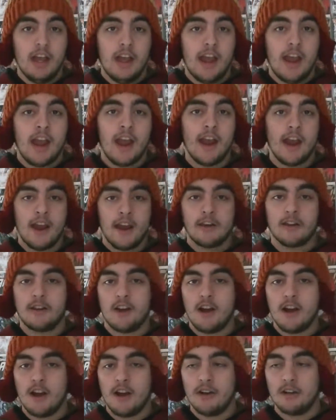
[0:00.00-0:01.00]
And,
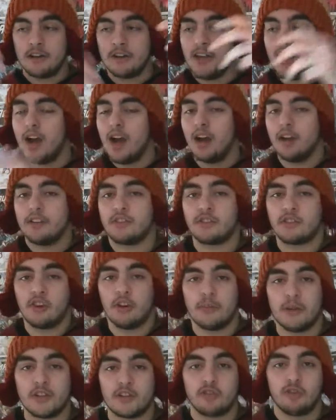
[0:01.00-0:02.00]
yeah, it's
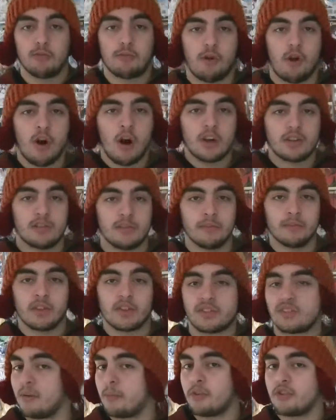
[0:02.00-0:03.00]
going to be super awesome. The
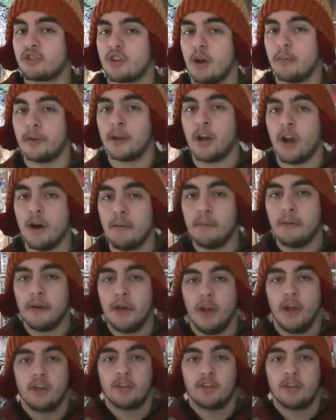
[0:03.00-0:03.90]
summer's coming up.